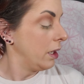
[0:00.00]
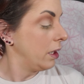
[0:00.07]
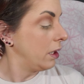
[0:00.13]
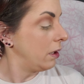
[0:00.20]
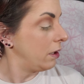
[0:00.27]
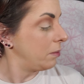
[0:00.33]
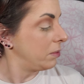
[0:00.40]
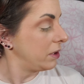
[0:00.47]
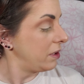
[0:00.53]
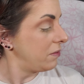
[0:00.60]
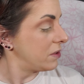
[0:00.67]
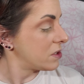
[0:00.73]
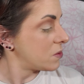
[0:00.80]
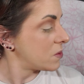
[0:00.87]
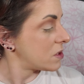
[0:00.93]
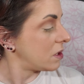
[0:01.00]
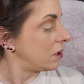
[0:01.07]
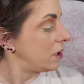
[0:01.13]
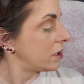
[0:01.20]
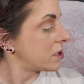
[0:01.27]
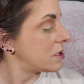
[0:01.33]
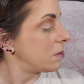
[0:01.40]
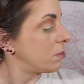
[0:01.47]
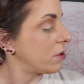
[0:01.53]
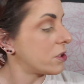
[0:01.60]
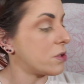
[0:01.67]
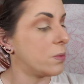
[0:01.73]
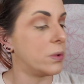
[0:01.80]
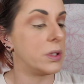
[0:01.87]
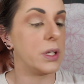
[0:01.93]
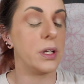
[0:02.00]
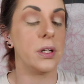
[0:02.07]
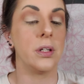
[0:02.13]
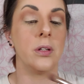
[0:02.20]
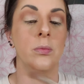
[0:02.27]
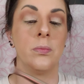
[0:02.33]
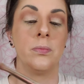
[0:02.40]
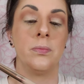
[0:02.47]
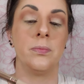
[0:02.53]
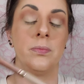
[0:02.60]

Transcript: I believe this was a Luxie brush at one time.